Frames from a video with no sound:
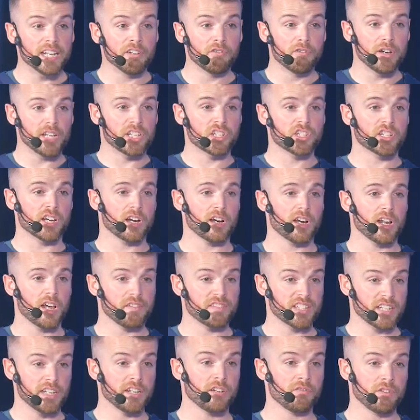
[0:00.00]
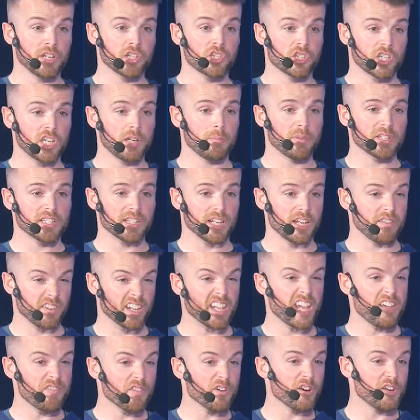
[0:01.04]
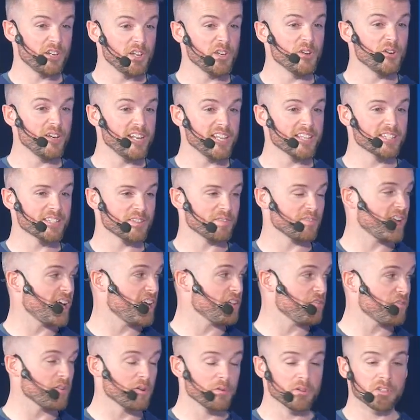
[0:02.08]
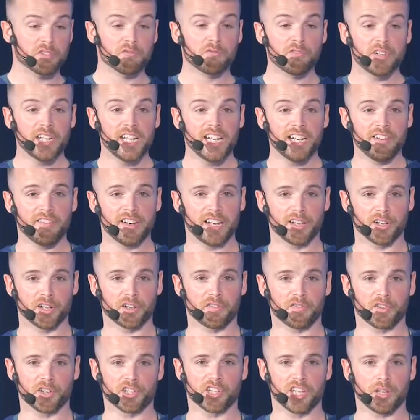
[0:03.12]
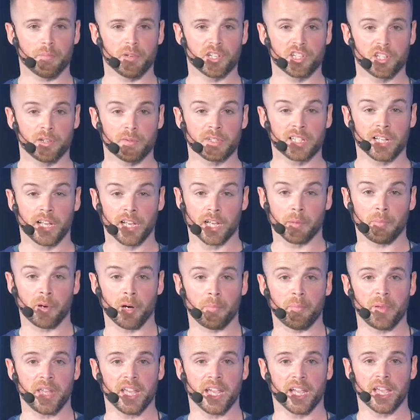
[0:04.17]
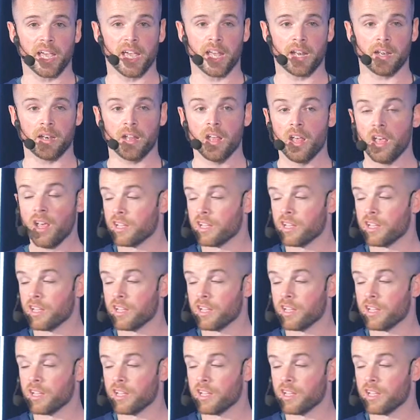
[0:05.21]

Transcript: enriched our lives and enriched Sheba's life. It gave her a new lease of life, and it was really, really good for Sheba. She was like a puppy again.